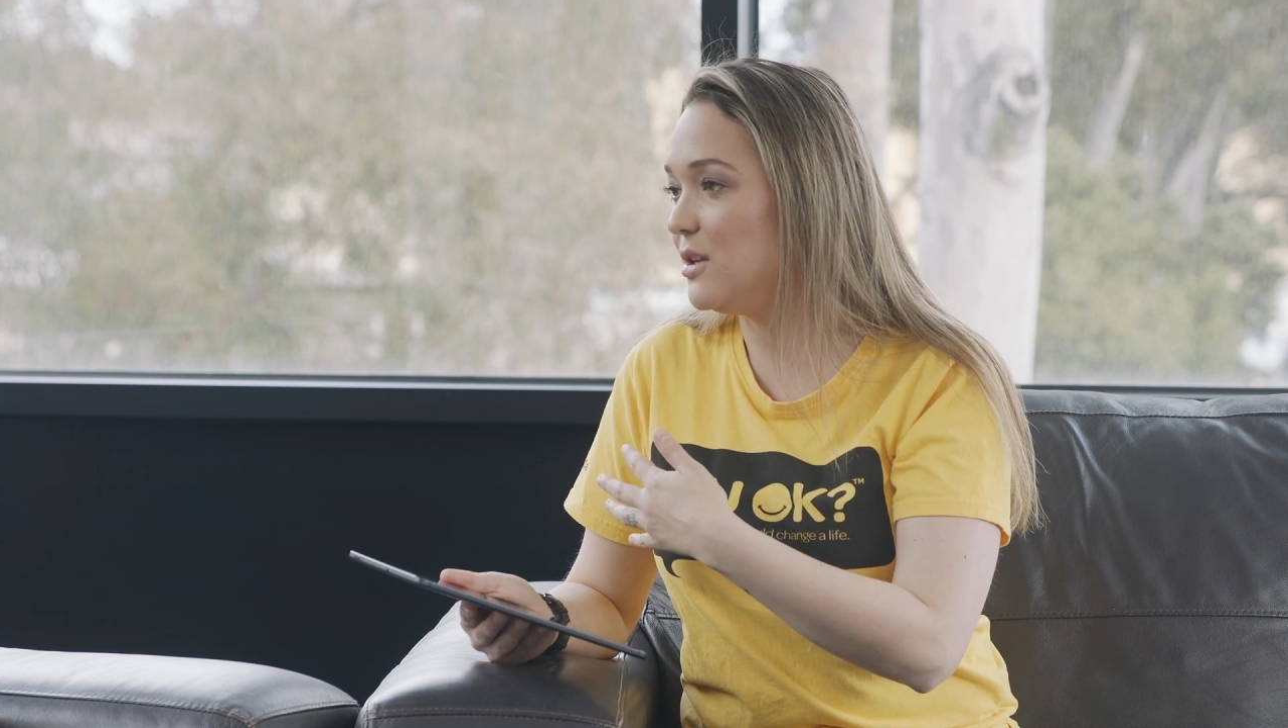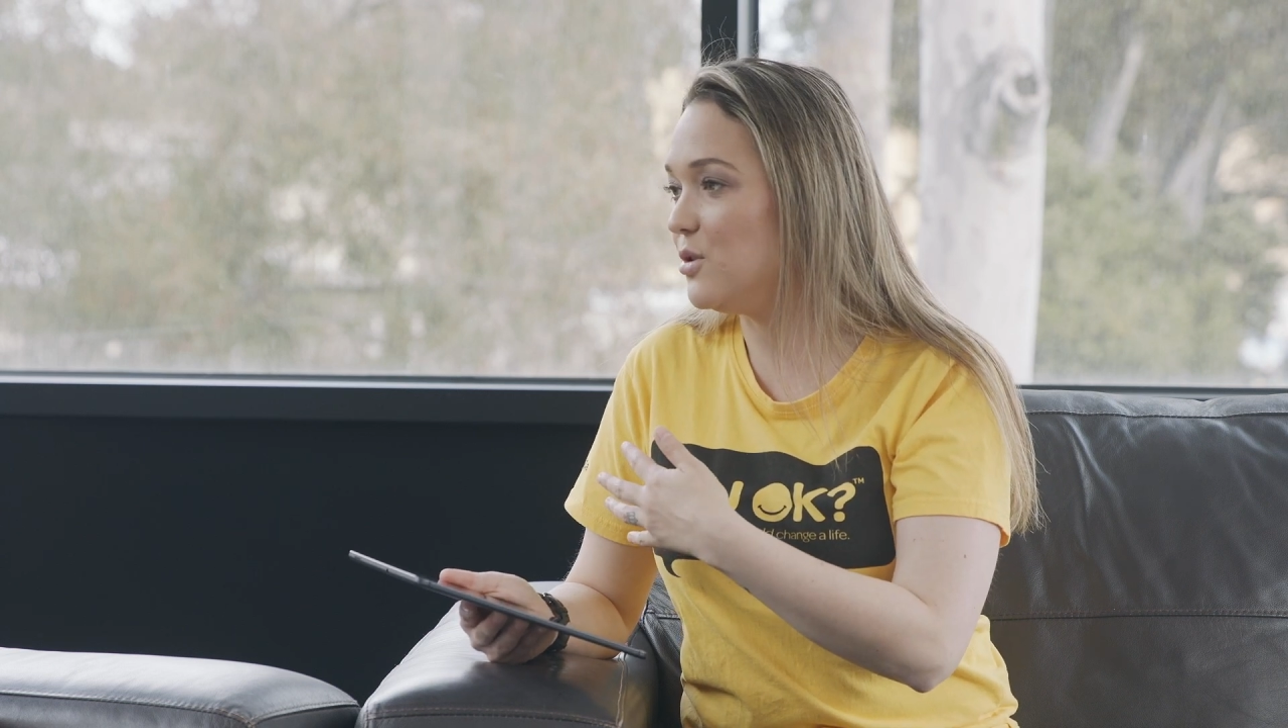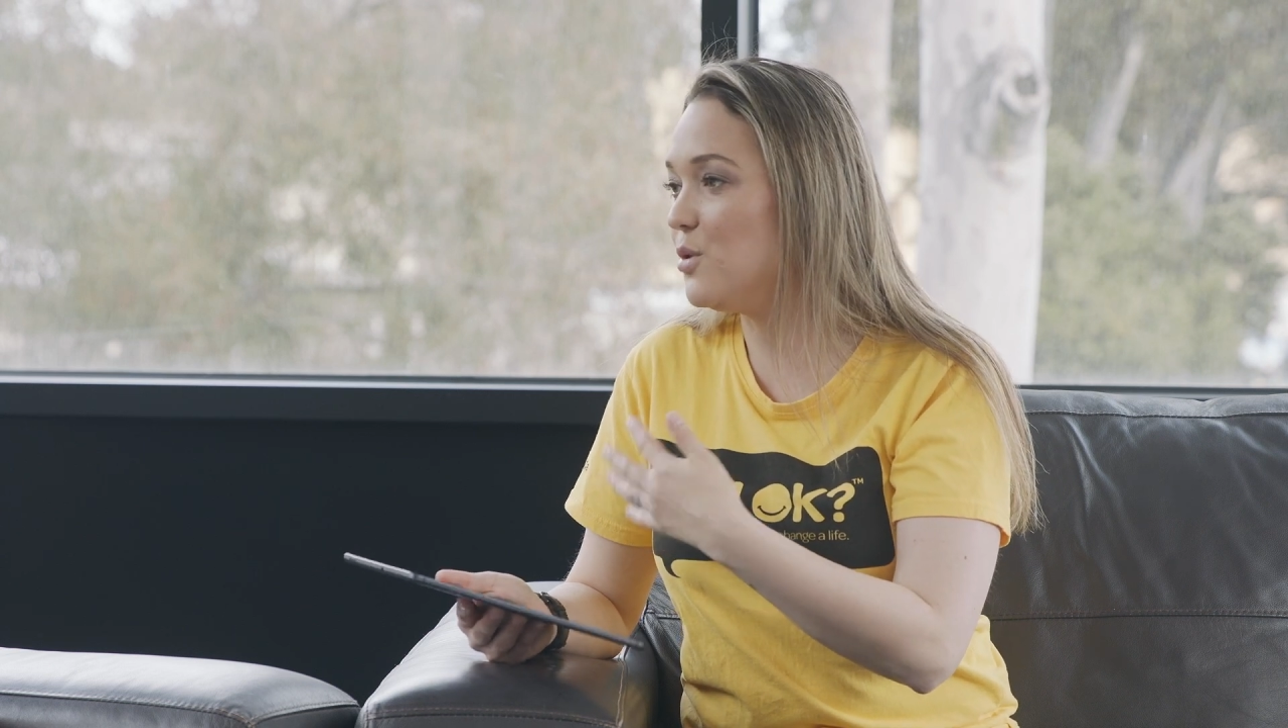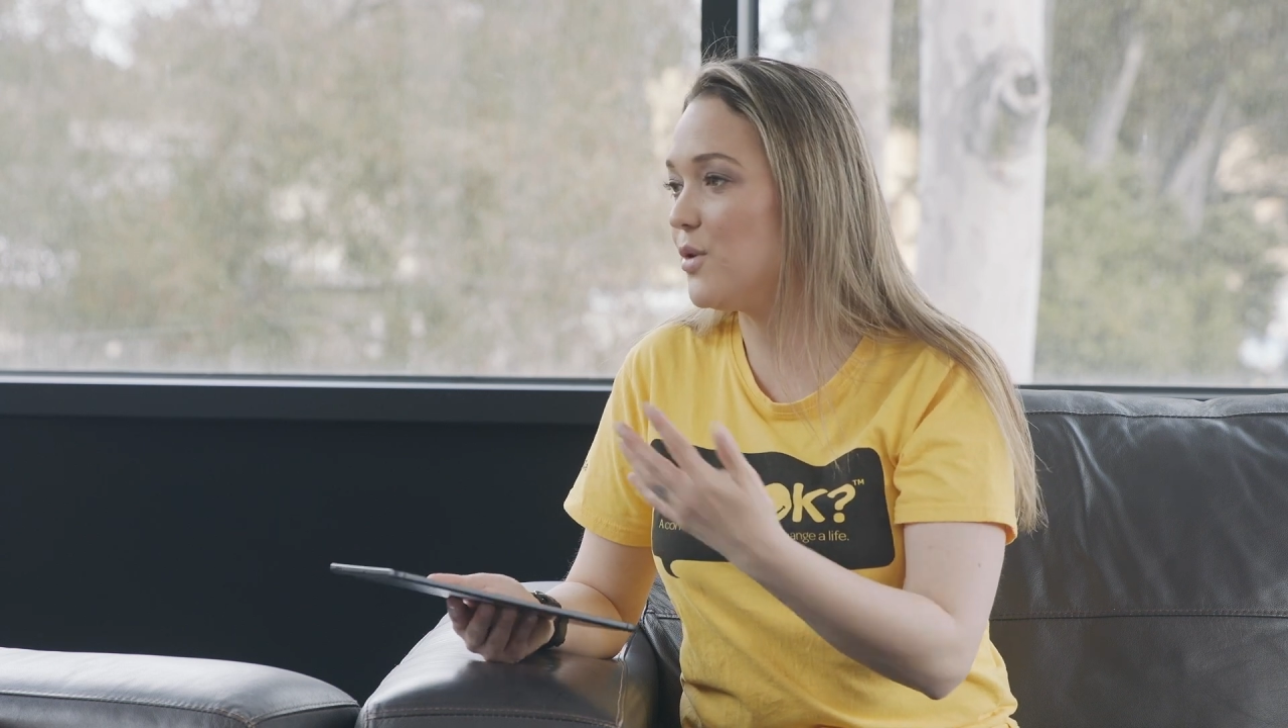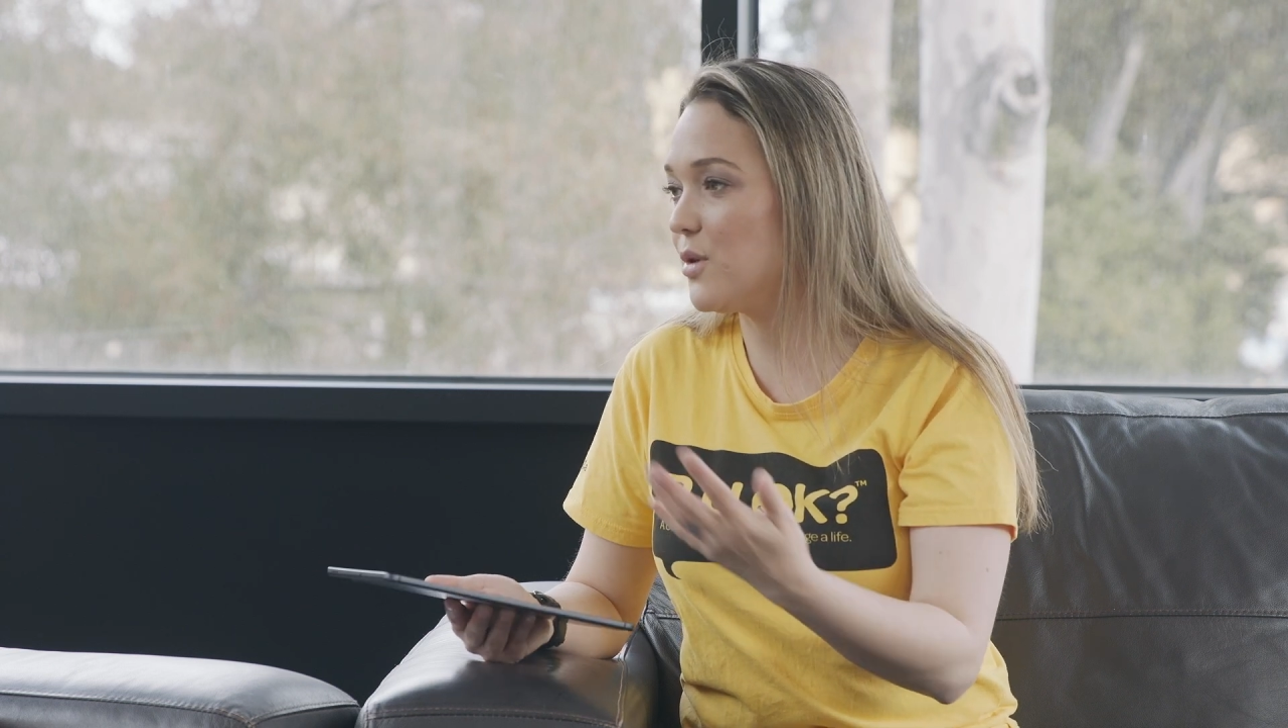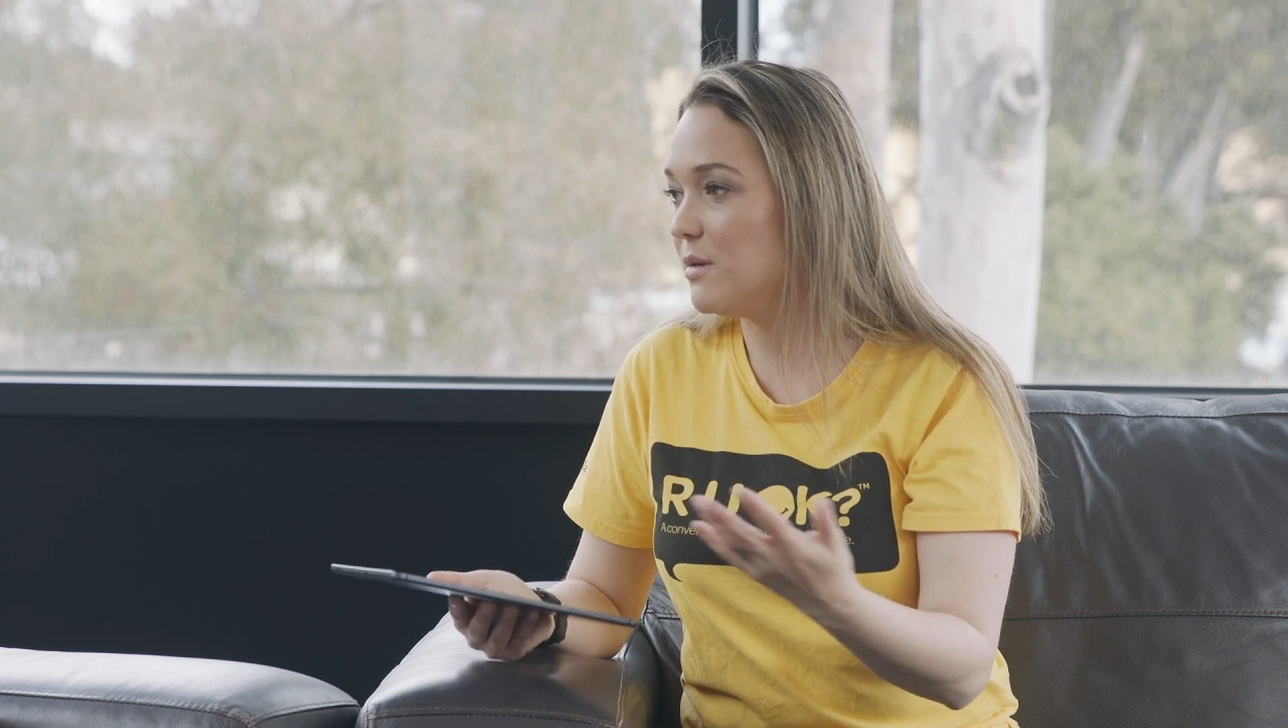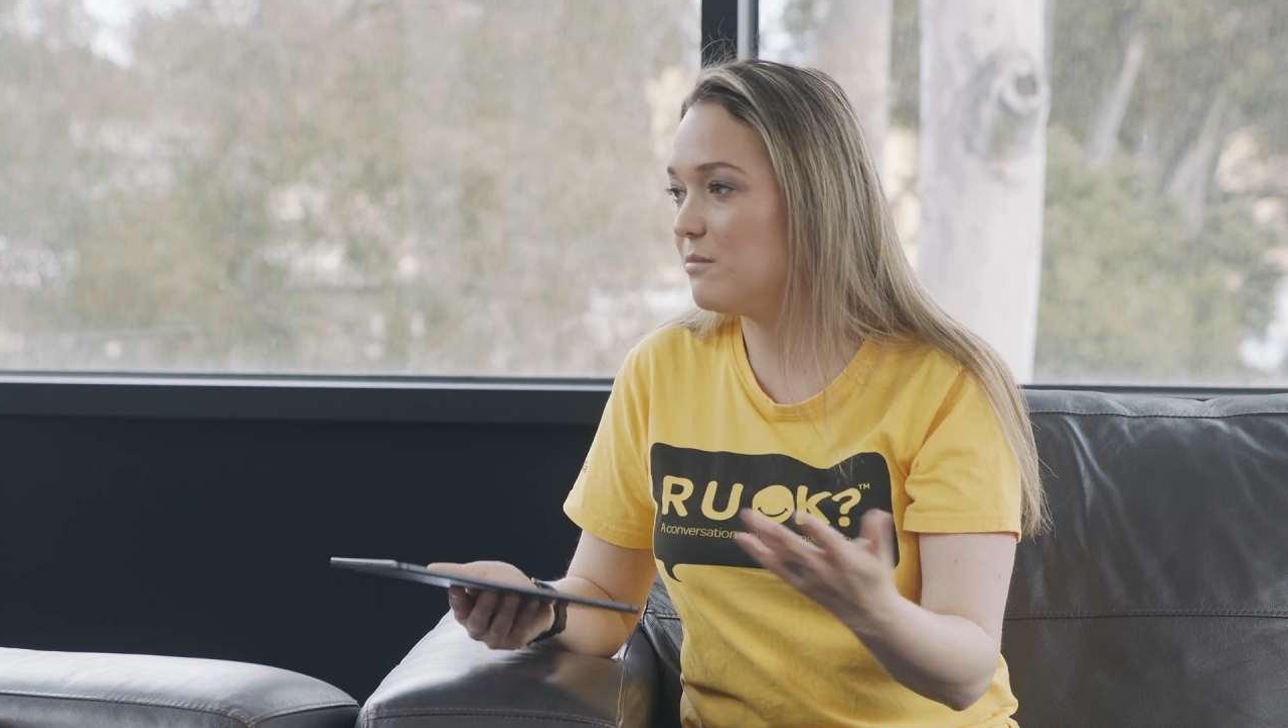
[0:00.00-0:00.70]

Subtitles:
youth